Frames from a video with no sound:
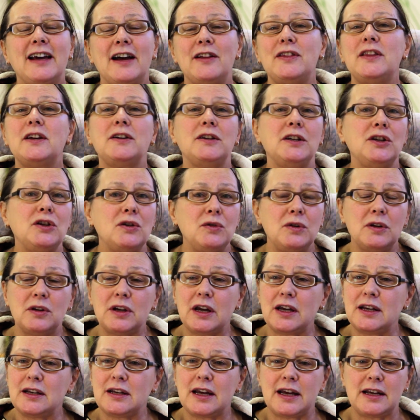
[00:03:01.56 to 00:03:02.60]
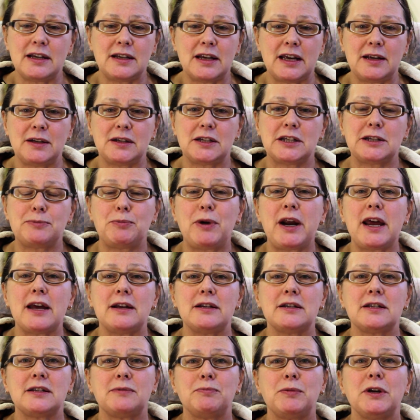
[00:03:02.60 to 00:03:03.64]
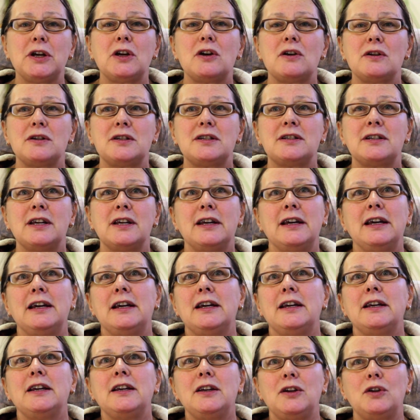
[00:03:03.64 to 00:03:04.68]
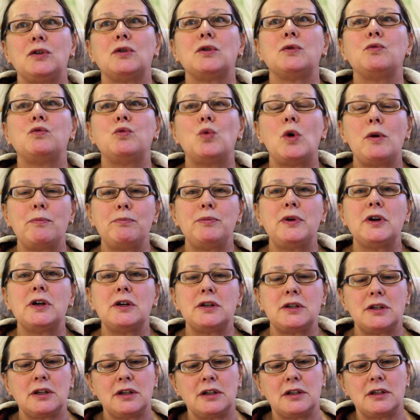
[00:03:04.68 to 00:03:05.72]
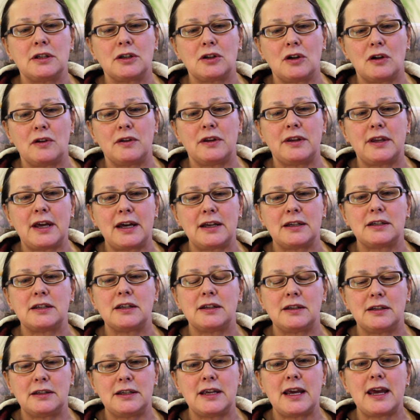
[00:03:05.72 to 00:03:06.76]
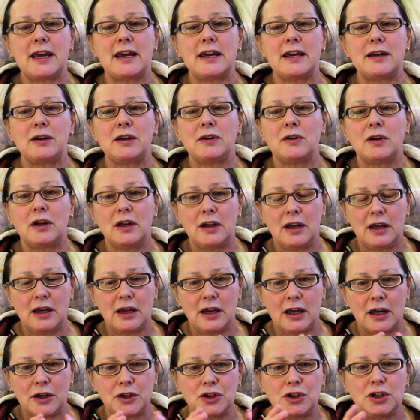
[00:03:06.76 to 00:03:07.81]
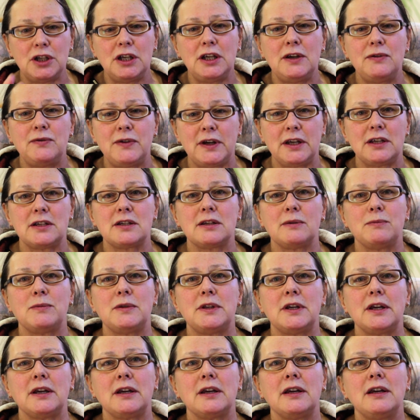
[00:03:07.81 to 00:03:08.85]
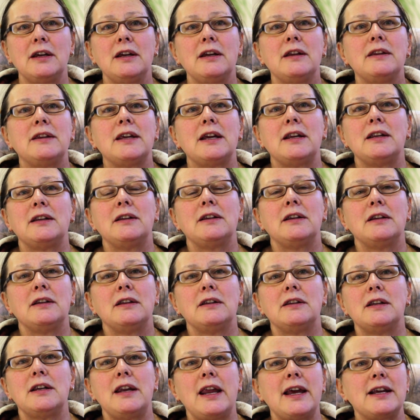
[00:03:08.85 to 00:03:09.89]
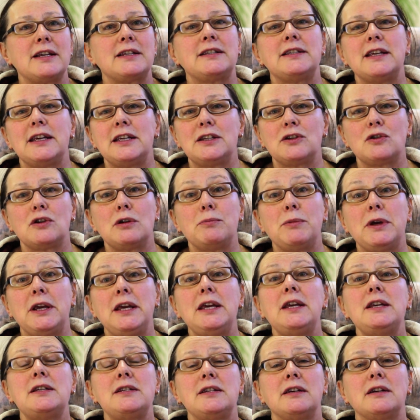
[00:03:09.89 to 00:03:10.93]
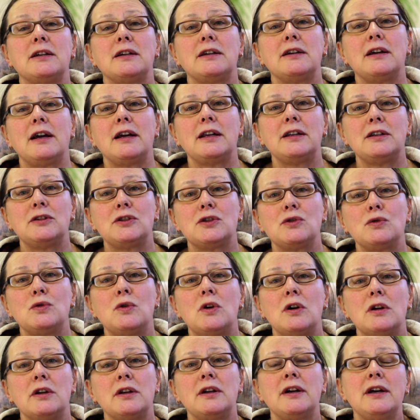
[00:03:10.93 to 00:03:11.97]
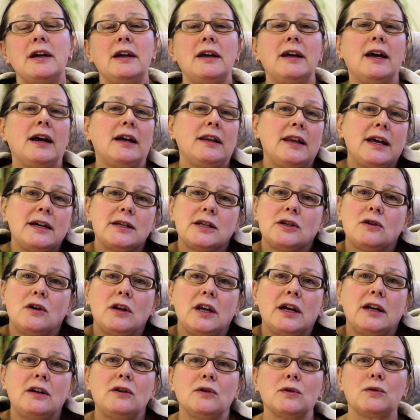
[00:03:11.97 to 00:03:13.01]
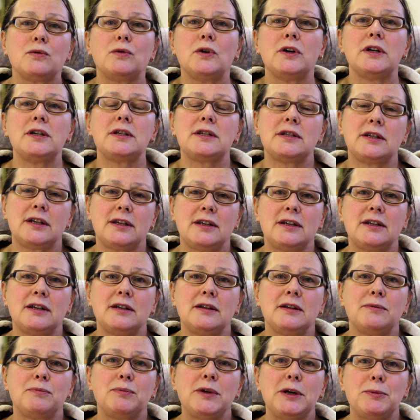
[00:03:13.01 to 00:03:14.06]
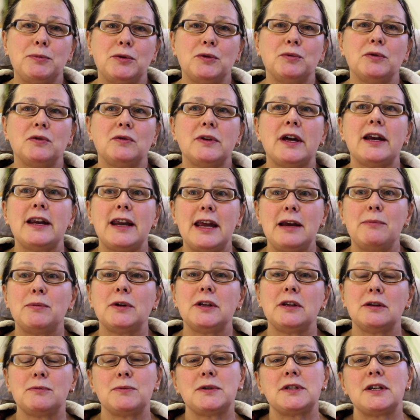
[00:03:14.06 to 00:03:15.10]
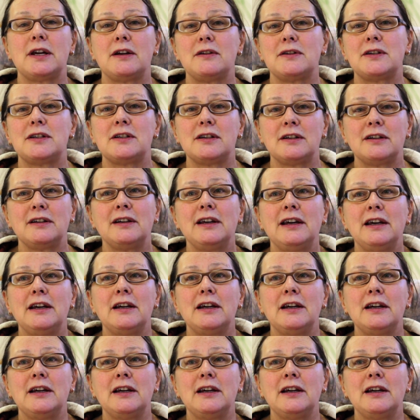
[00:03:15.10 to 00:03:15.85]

and that it spreads, because, you know, if one person has got that day achieving something, then the next day is going to be easier, and so on. And that's all I look for, is that the people enabling themselves to